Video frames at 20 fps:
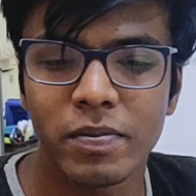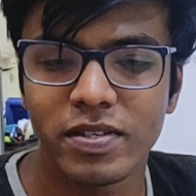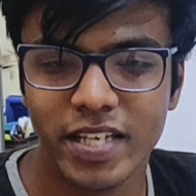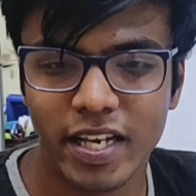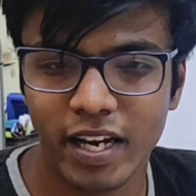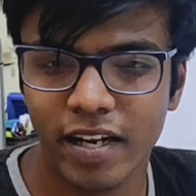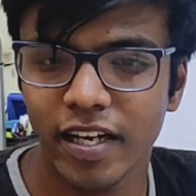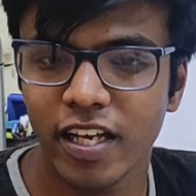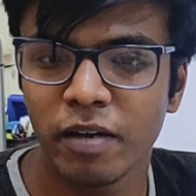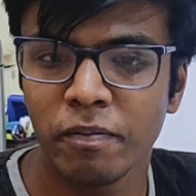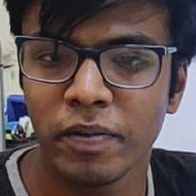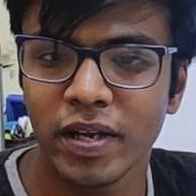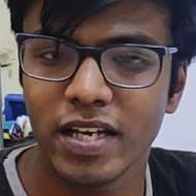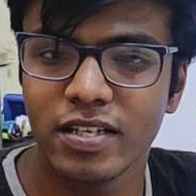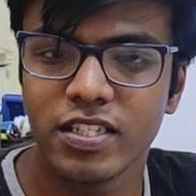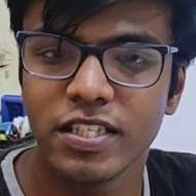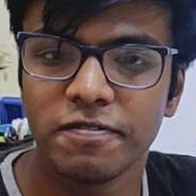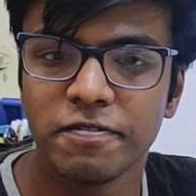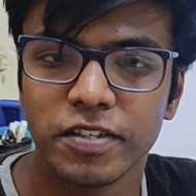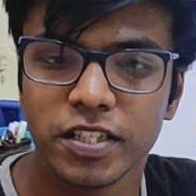I am a second year
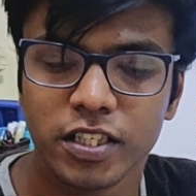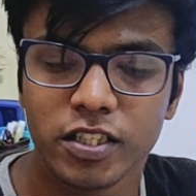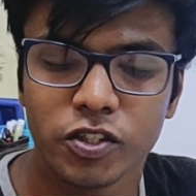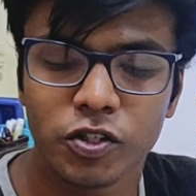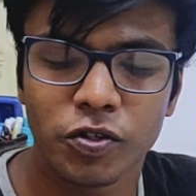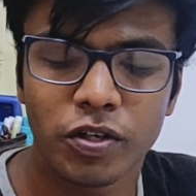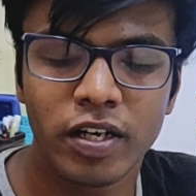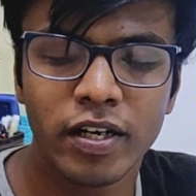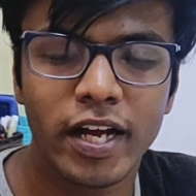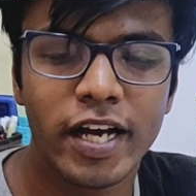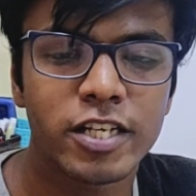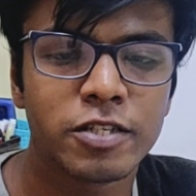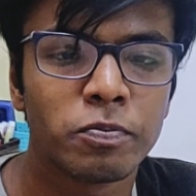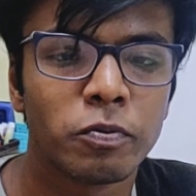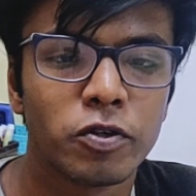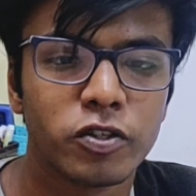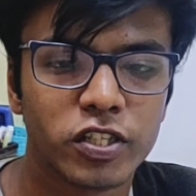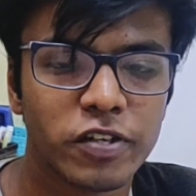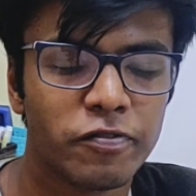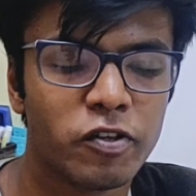BSc Physics student,
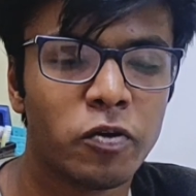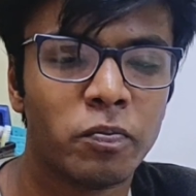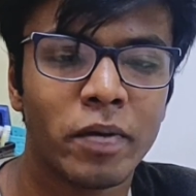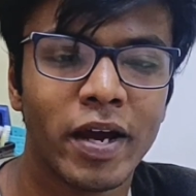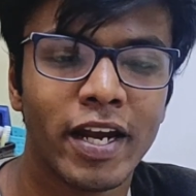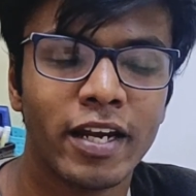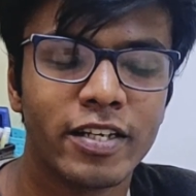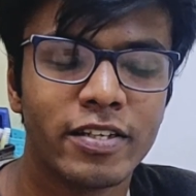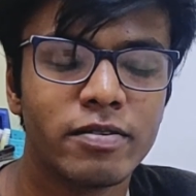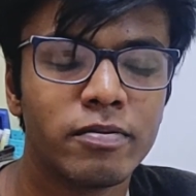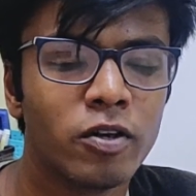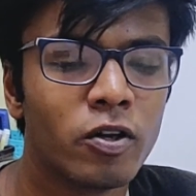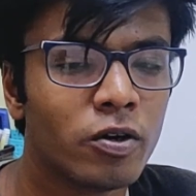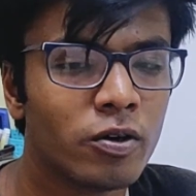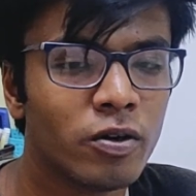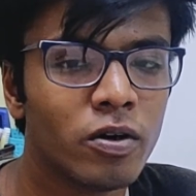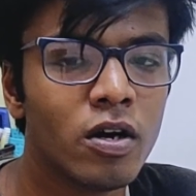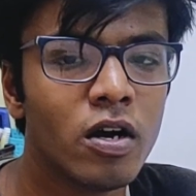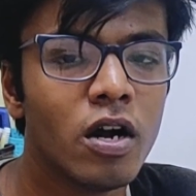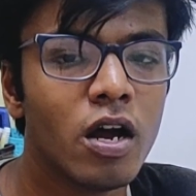as most of you might
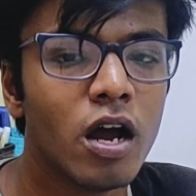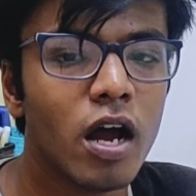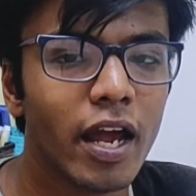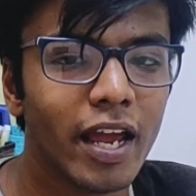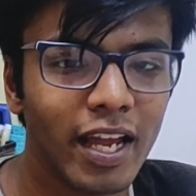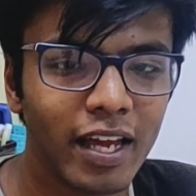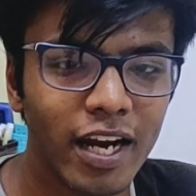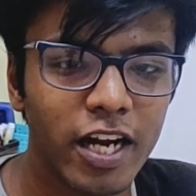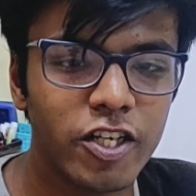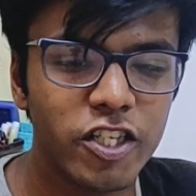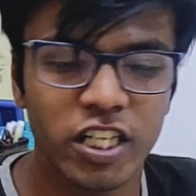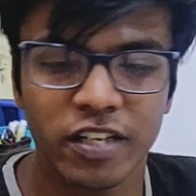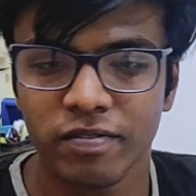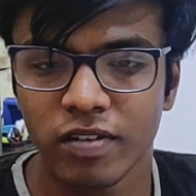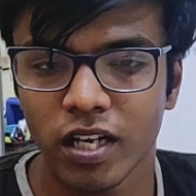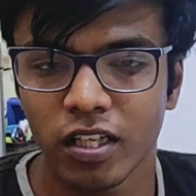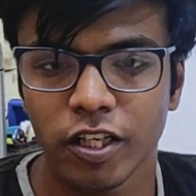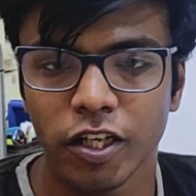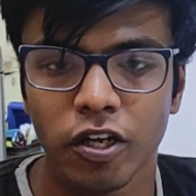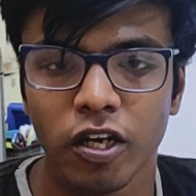know, here at
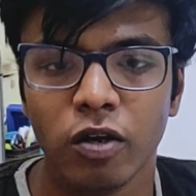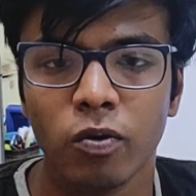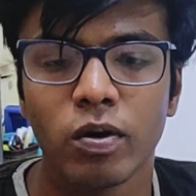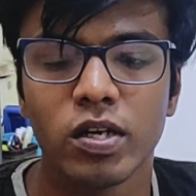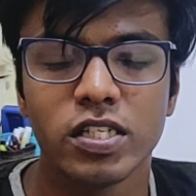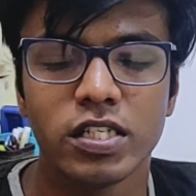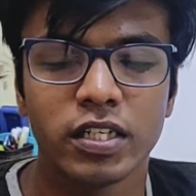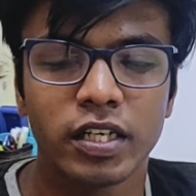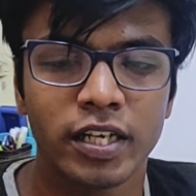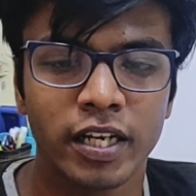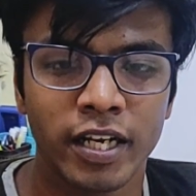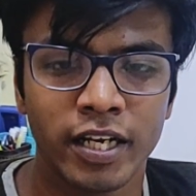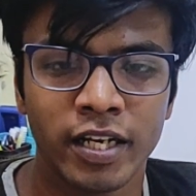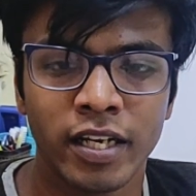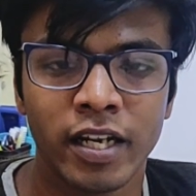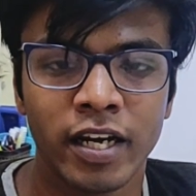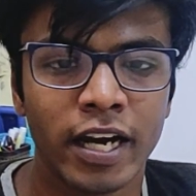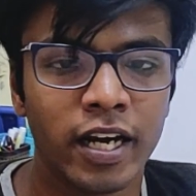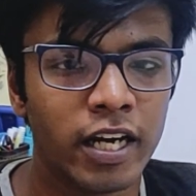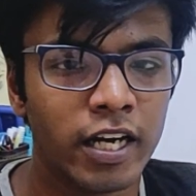Shivnada University
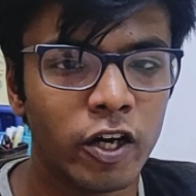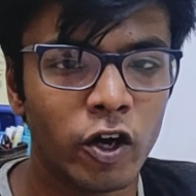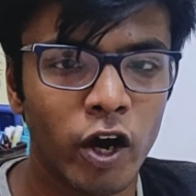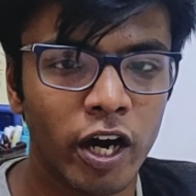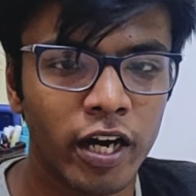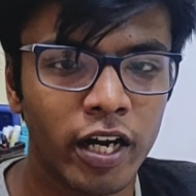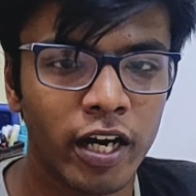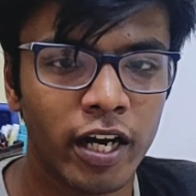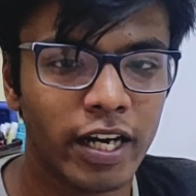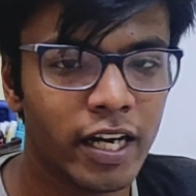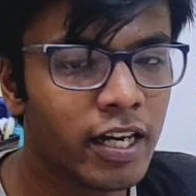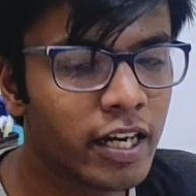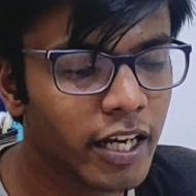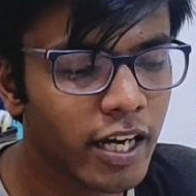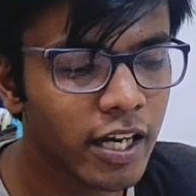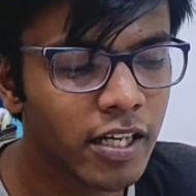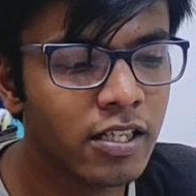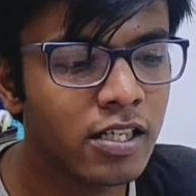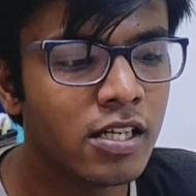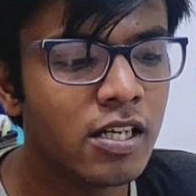in Greater Noida,
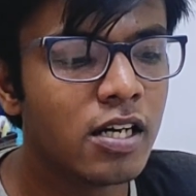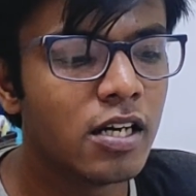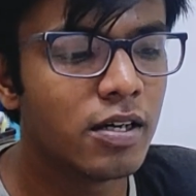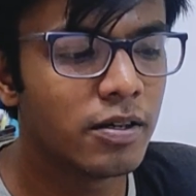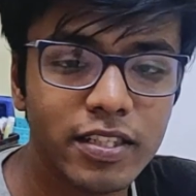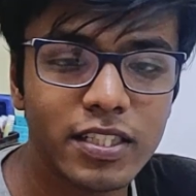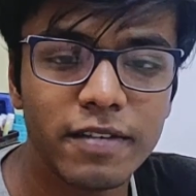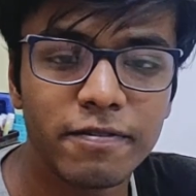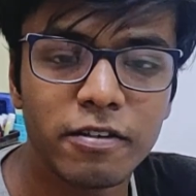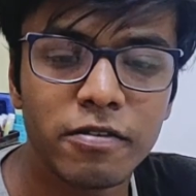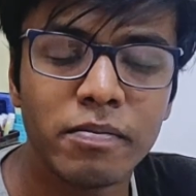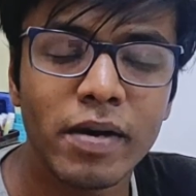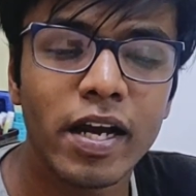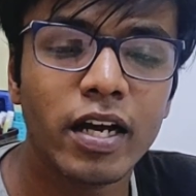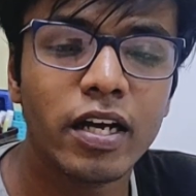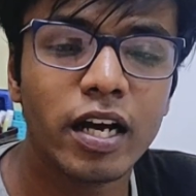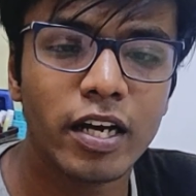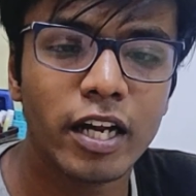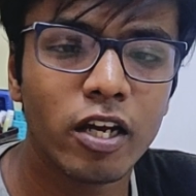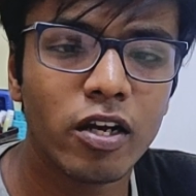India. And except for
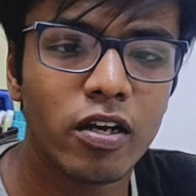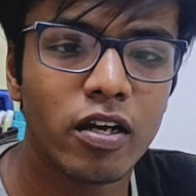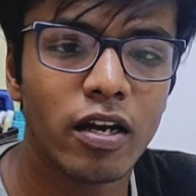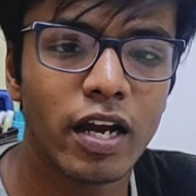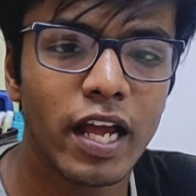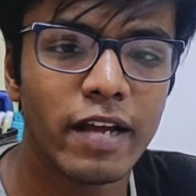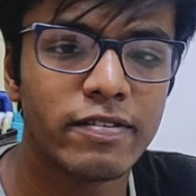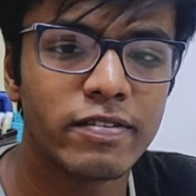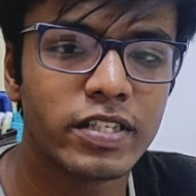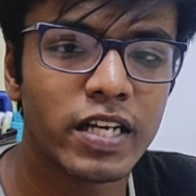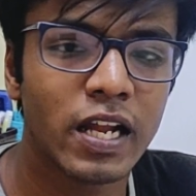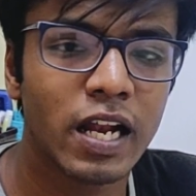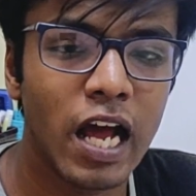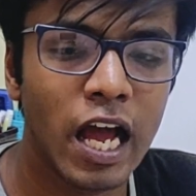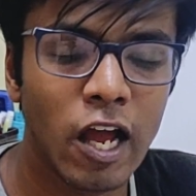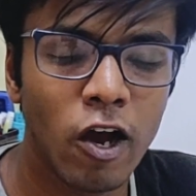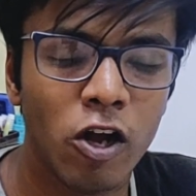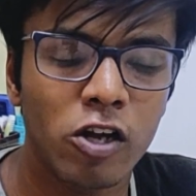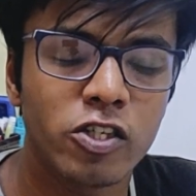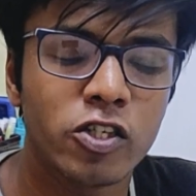my curricular
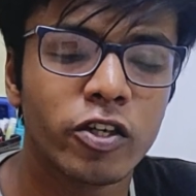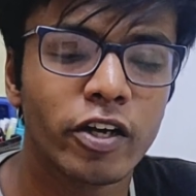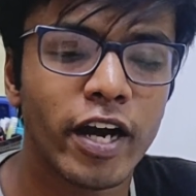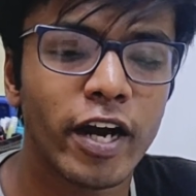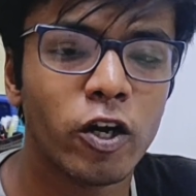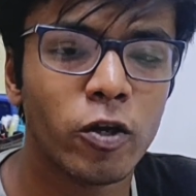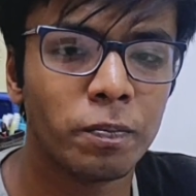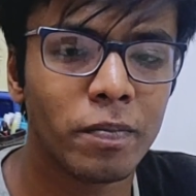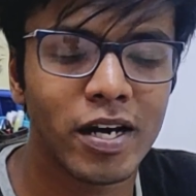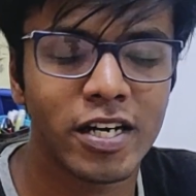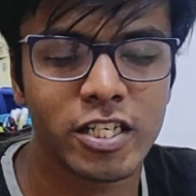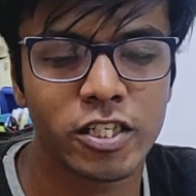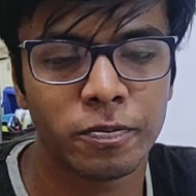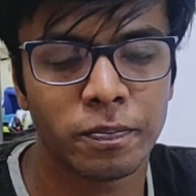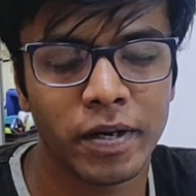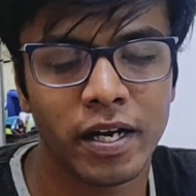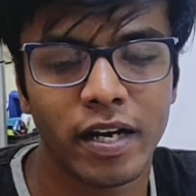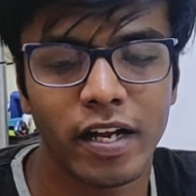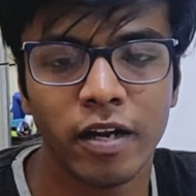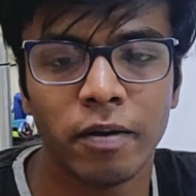lifestyle, I also try to
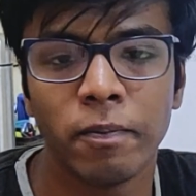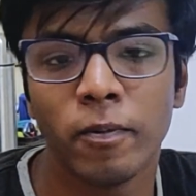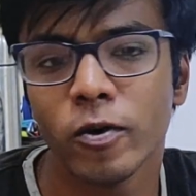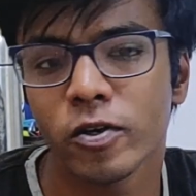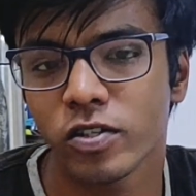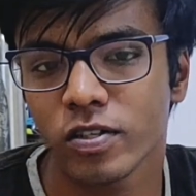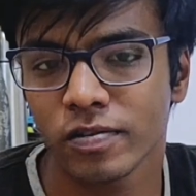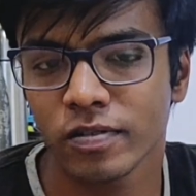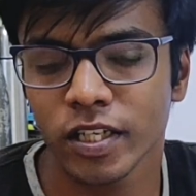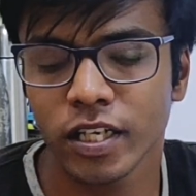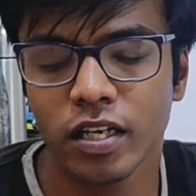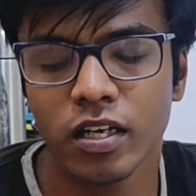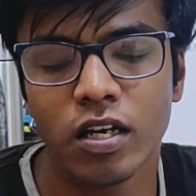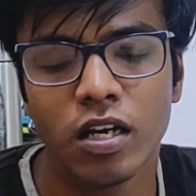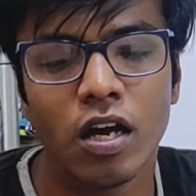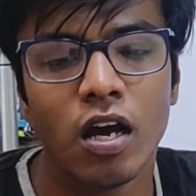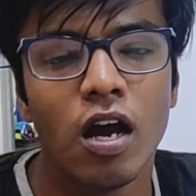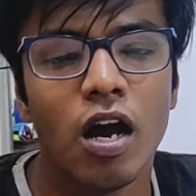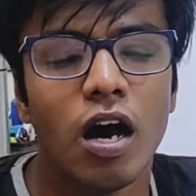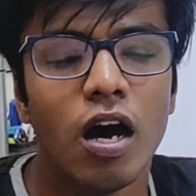participate in most of
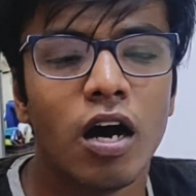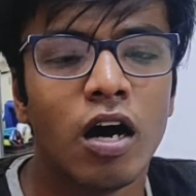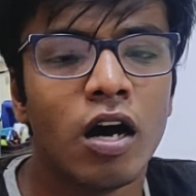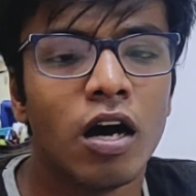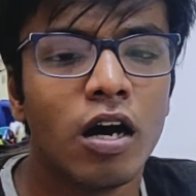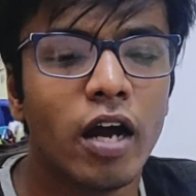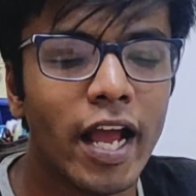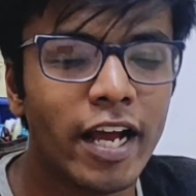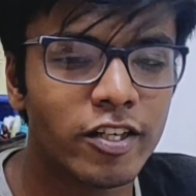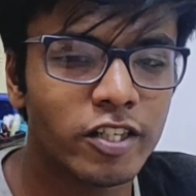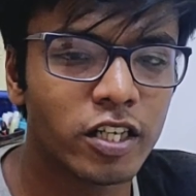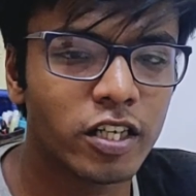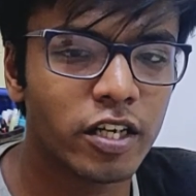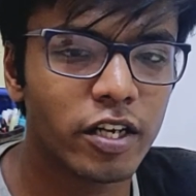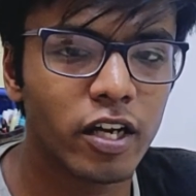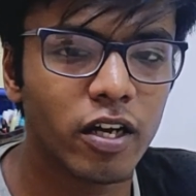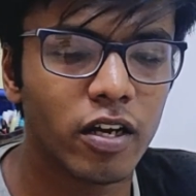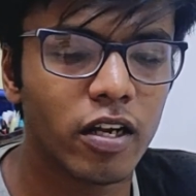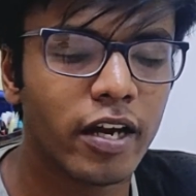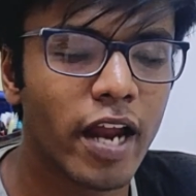the
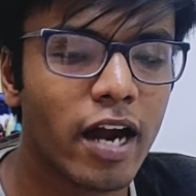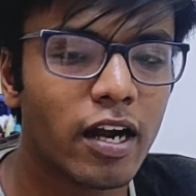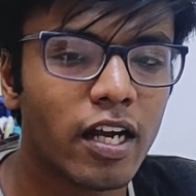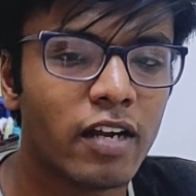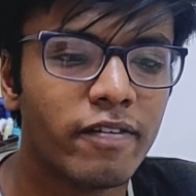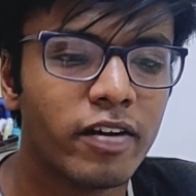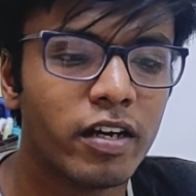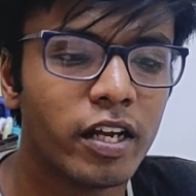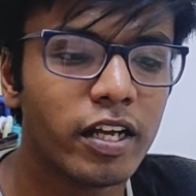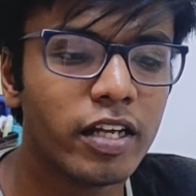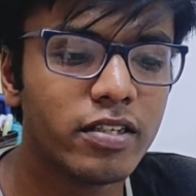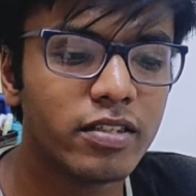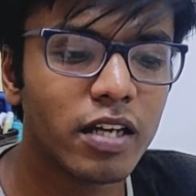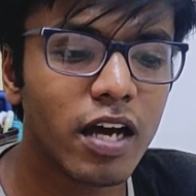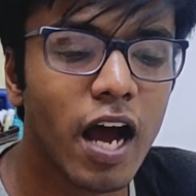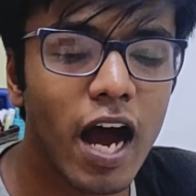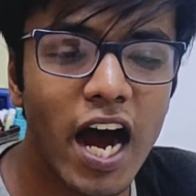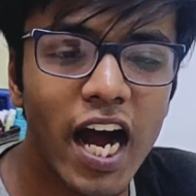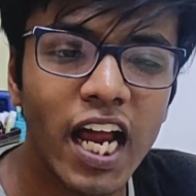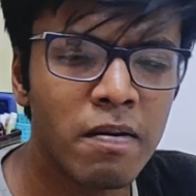extracurricular
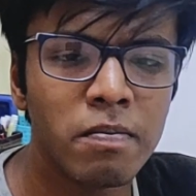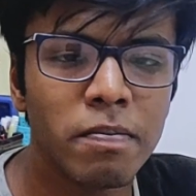activities.